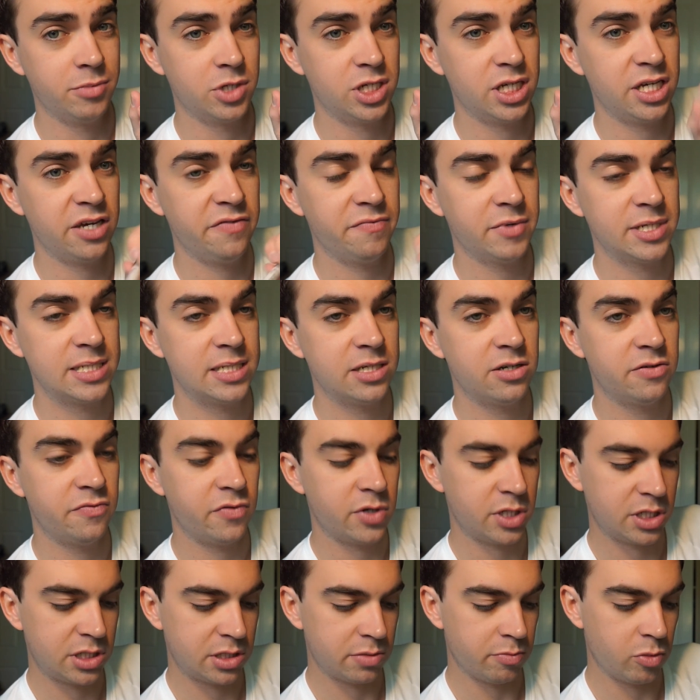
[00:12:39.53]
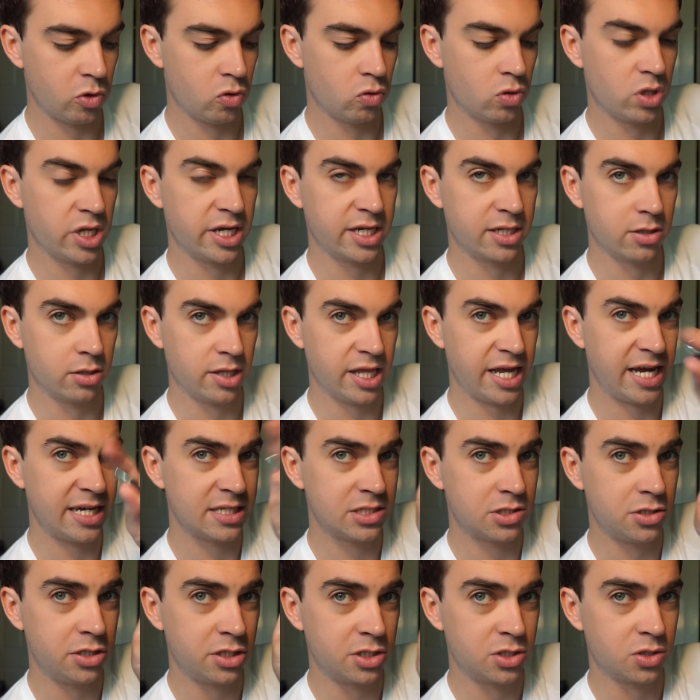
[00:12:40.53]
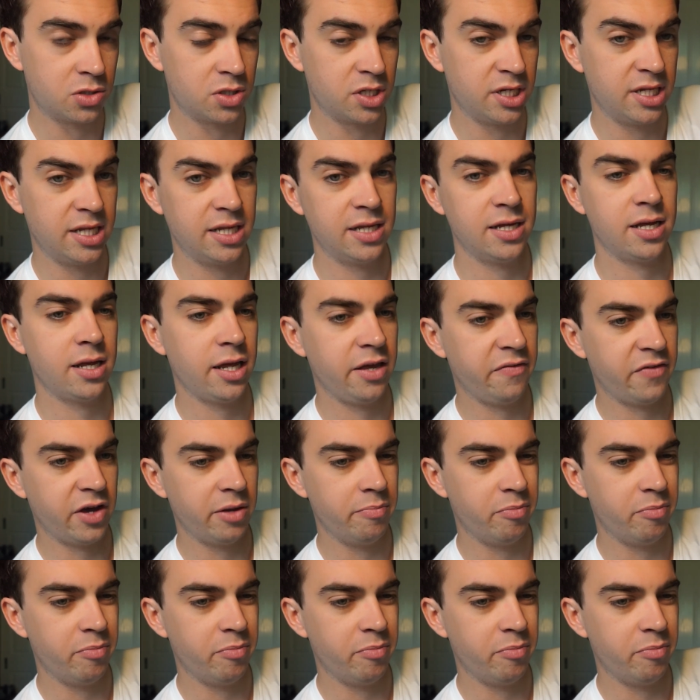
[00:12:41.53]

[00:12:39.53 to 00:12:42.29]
I'm going to give myself a small, like, little asterisk on it.